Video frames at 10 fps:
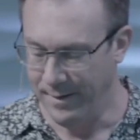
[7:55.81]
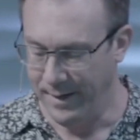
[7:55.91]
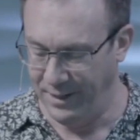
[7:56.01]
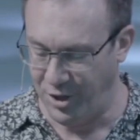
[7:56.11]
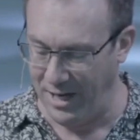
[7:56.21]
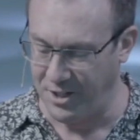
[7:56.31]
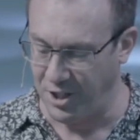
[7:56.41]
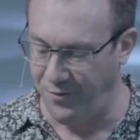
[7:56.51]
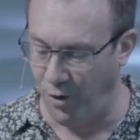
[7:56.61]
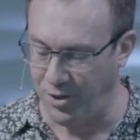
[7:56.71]
In
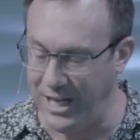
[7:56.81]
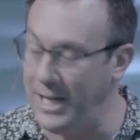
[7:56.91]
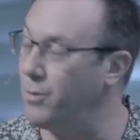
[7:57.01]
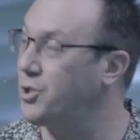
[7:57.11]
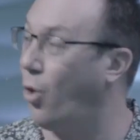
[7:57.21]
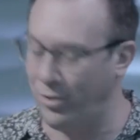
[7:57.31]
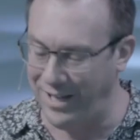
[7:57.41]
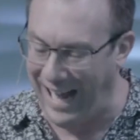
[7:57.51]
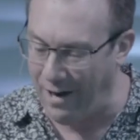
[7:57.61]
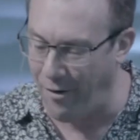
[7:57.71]
Genesis 14, he was called
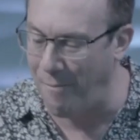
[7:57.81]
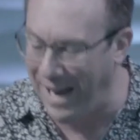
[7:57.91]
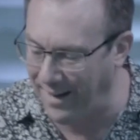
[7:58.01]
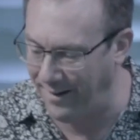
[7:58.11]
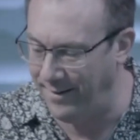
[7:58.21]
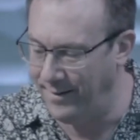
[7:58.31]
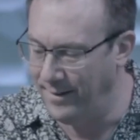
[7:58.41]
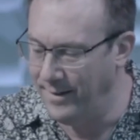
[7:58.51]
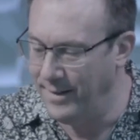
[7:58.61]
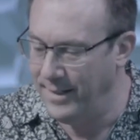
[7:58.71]
an Aramean.
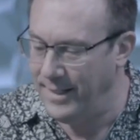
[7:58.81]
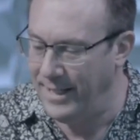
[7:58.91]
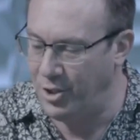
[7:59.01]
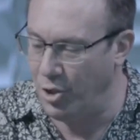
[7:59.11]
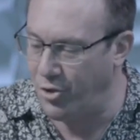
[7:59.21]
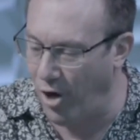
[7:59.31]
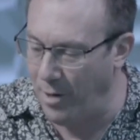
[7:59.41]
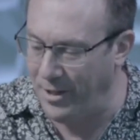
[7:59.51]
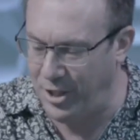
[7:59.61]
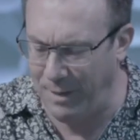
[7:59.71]
In
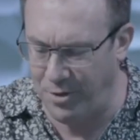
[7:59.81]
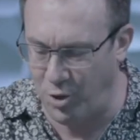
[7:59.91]
Deuteronomy chapter